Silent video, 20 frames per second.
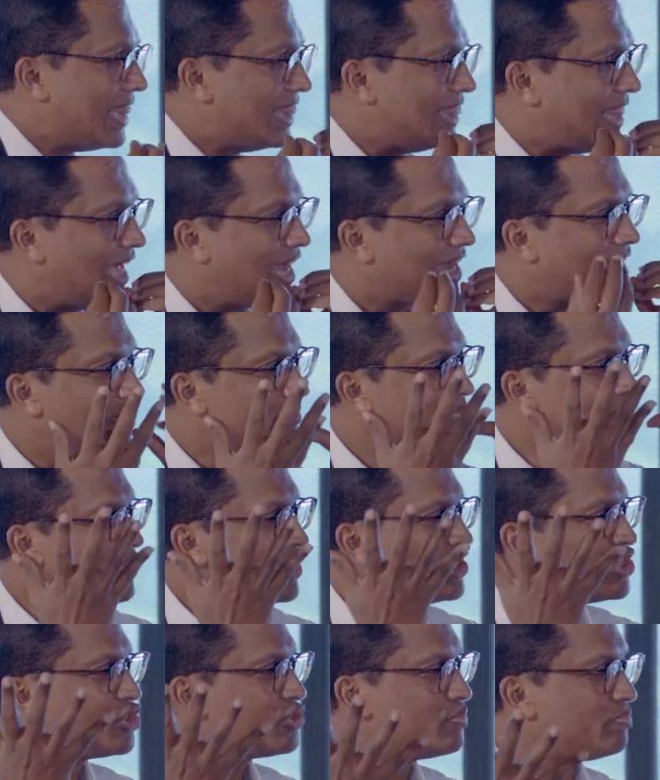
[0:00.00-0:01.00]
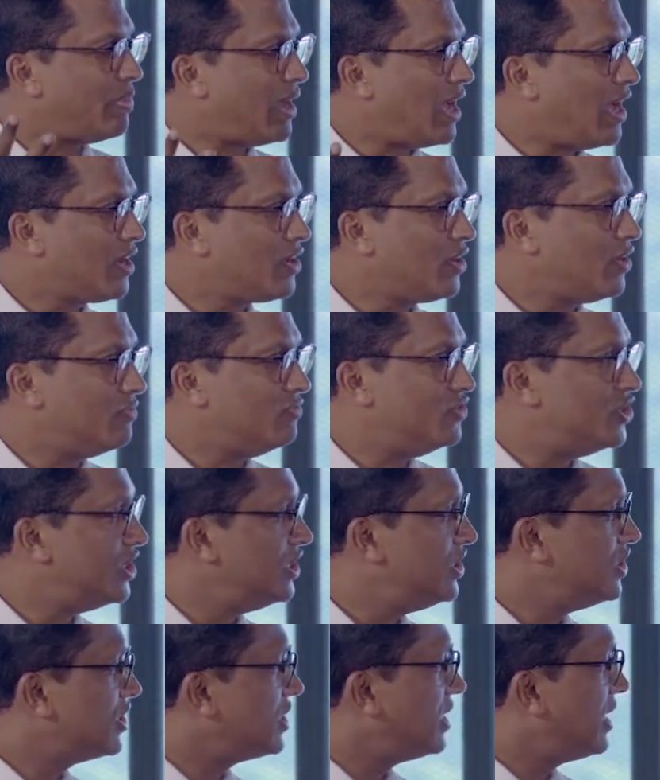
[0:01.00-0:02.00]
and there comes that spark of
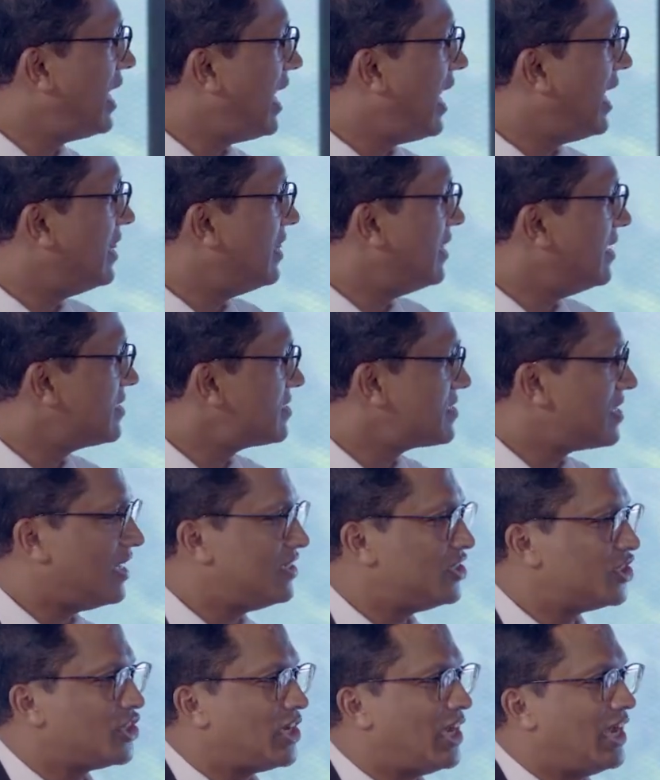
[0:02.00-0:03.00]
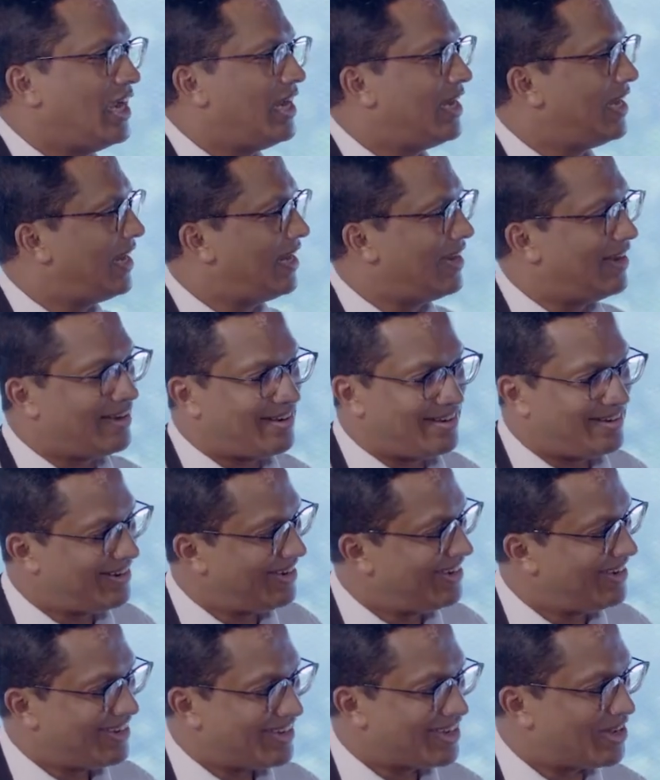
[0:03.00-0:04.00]
ginger and the sunshine and
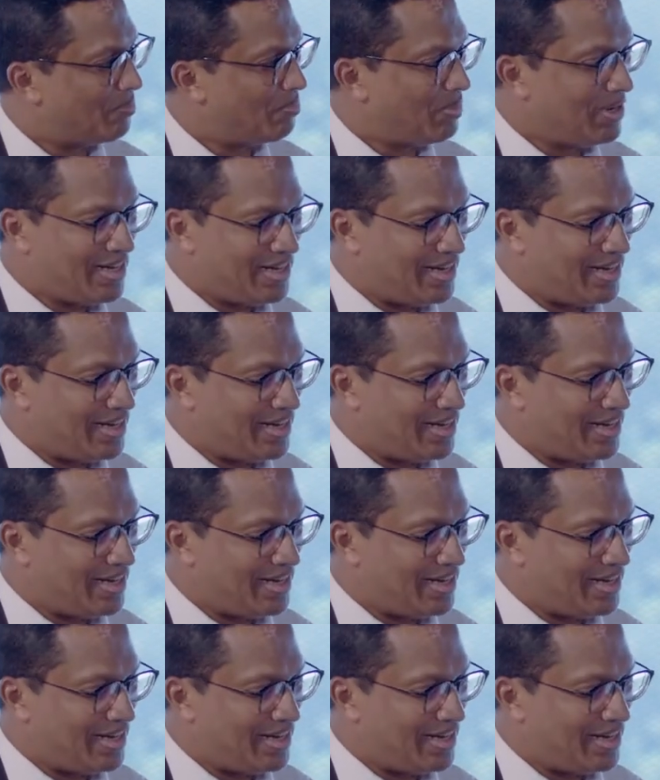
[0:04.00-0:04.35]
completely